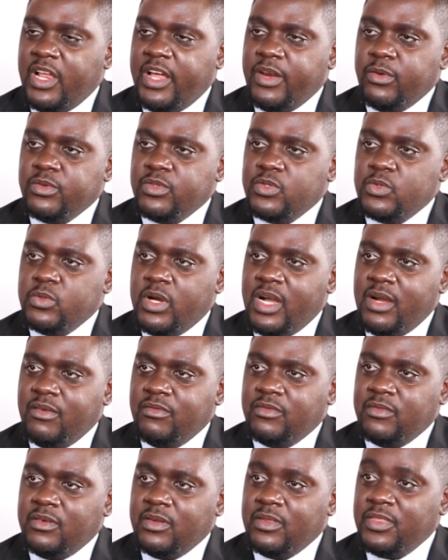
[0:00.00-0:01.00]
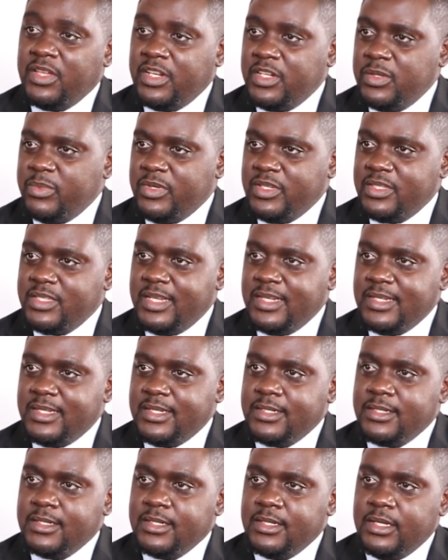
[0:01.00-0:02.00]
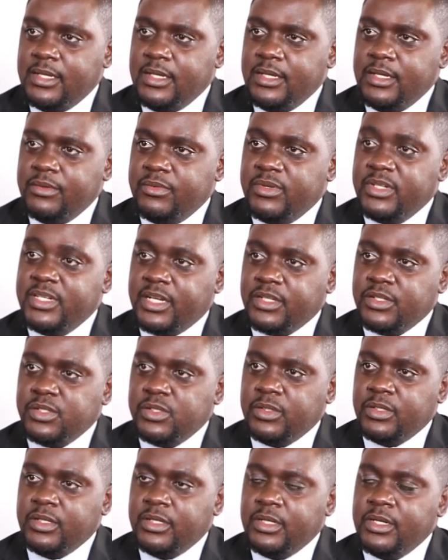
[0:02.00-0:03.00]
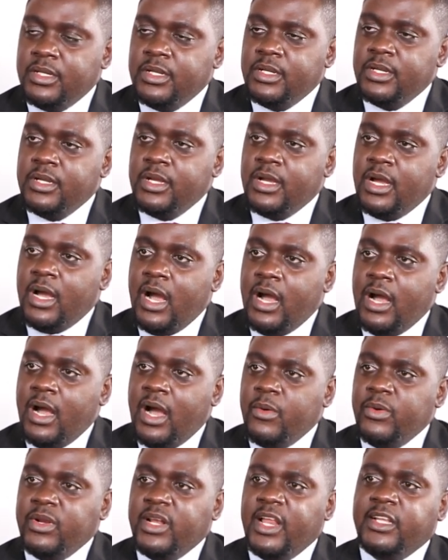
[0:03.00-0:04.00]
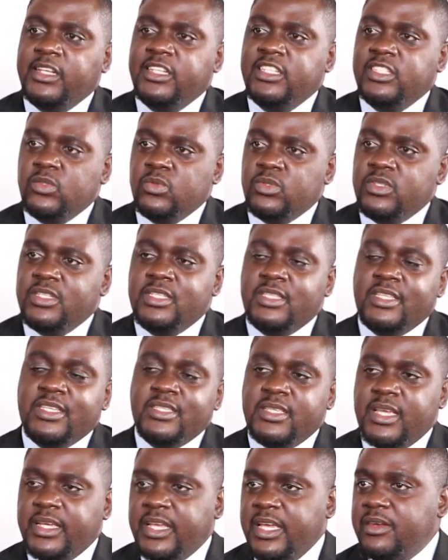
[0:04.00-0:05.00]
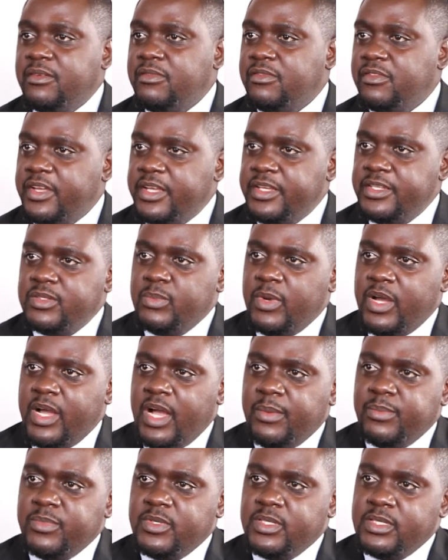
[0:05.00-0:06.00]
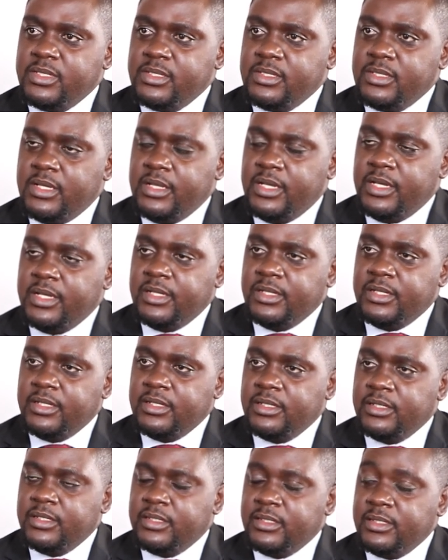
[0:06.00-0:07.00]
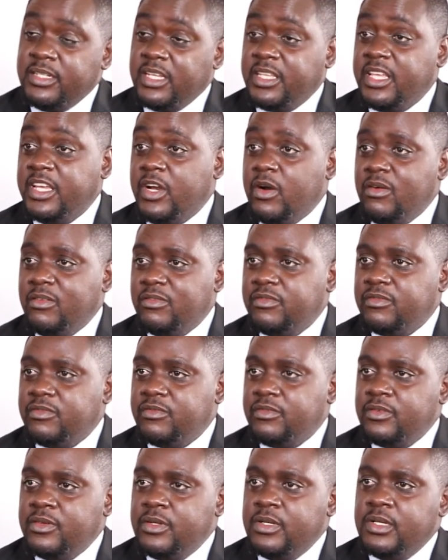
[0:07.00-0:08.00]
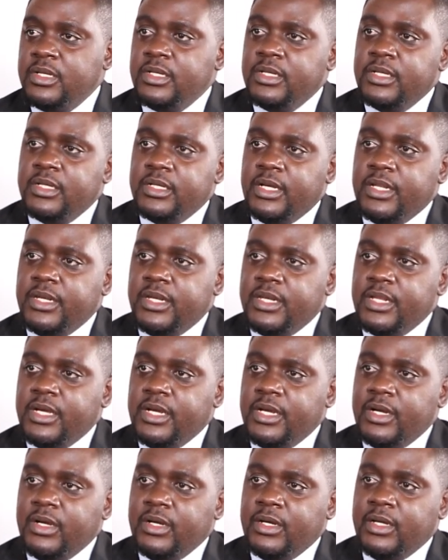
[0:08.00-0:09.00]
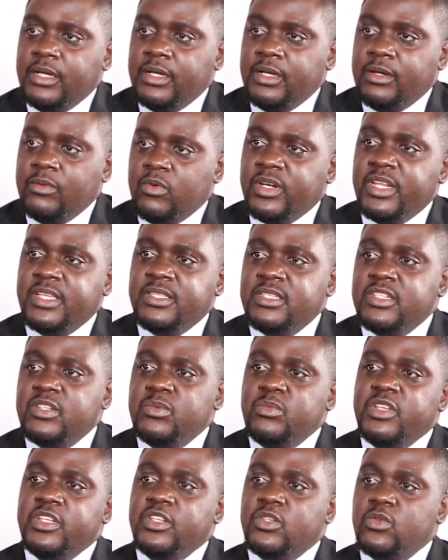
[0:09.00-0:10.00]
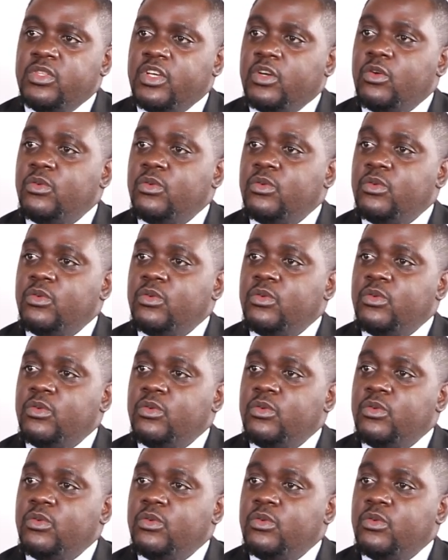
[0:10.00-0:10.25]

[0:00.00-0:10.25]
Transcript: plan was to have 30% reduction. Are we likely to see the second phase perhaps taking off? And what does it mean to the